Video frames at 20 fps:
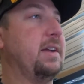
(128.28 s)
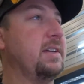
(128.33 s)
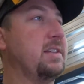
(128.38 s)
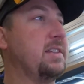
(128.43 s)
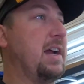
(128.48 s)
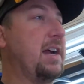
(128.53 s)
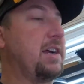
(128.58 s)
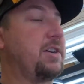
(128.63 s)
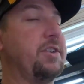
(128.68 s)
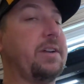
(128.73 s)
is
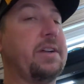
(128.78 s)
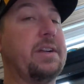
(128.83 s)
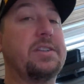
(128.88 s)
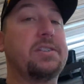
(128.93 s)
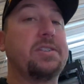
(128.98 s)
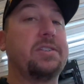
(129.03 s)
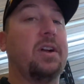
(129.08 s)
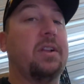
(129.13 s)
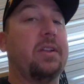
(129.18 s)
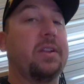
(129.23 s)
actually
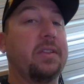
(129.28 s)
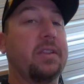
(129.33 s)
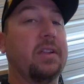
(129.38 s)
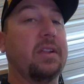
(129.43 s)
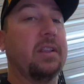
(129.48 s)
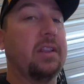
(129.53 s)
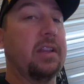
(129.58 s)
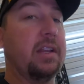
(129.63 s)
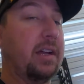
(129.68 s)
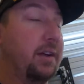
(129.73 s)
installing the
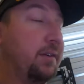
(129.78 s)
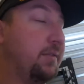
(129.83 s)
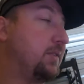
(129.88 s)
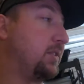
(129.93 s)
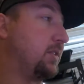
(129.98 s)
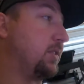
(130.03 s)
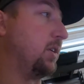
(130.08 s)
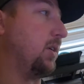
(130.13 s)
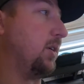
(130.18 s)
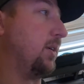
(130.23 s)
lift.
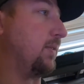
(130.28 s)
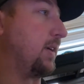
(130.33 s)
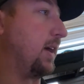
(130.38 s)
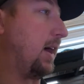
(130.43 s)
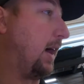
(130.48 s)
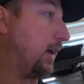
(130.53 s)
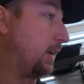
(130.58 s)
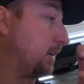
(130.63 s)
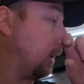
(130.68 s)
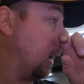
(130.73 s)
So I've
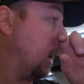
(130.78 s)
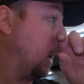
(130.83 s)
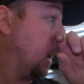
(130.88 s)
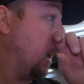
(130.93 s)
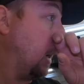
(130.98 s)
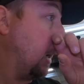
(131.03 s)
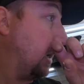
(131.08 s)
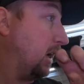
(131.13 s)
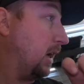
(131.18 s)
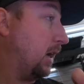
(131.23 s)
got
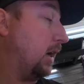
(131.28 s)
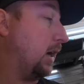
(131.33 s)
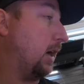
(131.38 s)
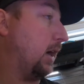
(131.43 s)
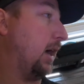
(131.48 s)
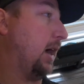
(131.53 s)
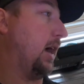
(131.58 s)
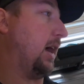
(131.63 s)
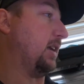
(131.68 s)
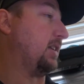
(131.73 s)

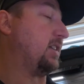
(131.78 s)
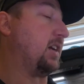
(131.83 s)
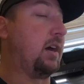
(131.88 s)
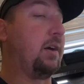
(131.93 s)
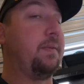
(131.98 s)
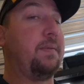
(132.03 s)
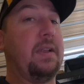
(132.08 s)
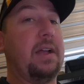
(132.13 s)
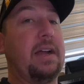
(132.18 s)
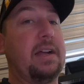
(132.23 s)

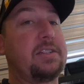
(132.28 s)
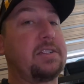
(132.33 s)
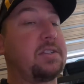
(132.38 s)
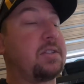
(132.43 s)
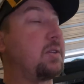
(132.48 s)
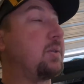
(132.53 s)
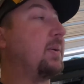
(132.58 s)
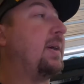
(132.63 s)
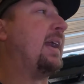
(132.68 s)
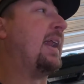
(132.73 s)
Terraflex
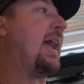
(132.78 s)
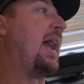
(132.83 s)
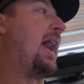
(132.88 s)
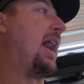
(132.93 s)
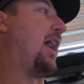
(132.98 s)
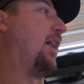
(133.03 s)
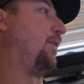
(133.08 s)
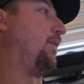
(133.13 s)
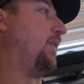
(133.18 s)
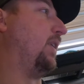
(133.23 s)

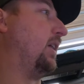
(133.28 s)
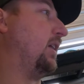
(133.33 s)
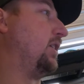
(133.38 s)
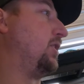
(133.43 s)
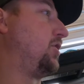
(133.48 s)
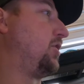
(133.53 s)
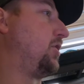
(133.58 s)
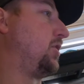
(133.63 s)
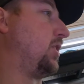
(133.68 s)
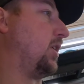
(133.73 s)

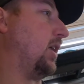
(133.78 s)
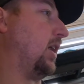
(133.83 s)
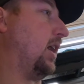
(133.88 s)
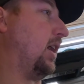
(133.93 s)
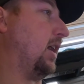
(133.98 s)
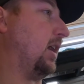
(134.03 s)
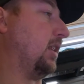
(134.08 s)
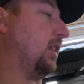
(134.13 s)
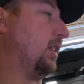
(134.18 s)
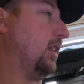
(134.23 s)
3.5-inch
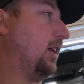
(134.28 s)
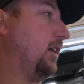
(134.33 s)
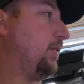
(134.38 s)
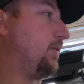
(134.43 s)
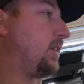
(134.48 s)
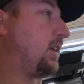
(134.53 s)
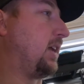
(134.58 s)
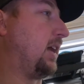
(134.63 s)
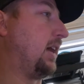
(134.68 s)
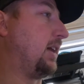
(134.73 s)

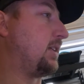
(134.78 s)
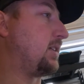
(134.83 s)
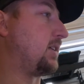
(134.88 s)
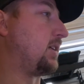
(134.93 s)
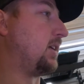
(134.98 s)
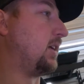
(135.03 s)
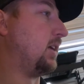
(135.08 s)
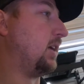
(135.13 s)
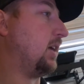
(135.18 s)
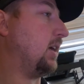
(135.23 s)
lift
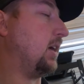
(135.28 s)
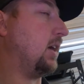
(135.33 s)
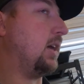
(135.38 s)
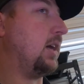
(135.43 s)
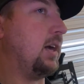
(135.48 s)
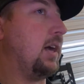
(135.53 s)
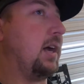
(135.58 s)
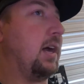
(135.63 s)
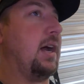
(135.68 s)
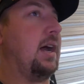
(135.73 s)
kit,
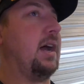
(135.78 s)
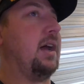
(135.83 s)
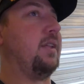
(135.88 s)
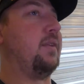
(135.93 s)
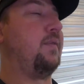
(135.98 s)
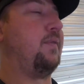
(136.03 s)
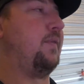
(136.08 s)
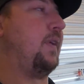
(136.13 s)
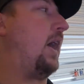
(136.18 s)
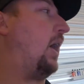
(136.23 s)
the
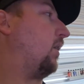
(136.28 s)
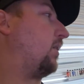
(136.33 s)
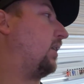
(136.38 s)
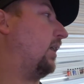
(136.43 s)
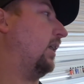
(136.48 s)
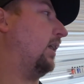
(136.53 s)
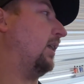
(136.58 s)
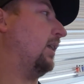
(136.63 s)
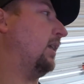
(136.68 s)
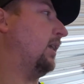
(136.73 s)

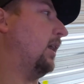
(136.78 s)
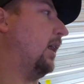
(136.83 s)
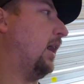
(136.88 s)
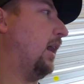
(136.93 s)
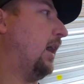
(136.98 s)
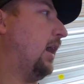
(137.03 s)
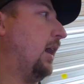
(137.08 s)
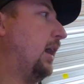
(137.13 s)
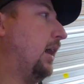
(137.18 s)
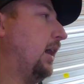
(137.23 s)
Falcon
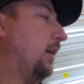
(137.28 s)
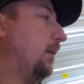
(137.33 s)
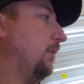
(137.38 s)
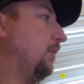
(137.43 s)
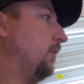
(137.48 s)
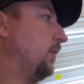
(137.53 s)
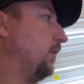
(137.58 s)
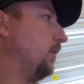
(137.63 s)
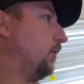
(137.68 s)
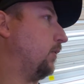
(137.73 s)

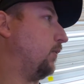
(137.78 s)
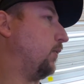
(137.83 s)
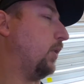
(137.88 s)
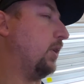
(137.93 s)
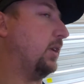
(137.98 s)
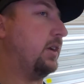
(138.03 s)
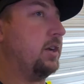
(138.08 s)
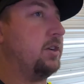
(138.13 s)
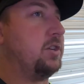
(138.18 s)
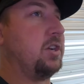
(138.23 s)

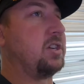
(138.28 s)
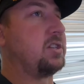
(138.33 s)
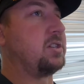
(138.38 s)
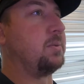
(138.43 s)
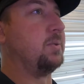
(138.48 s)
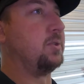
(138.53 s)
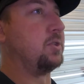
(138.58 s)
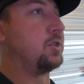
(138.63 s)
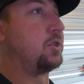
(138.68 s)
fully adjustable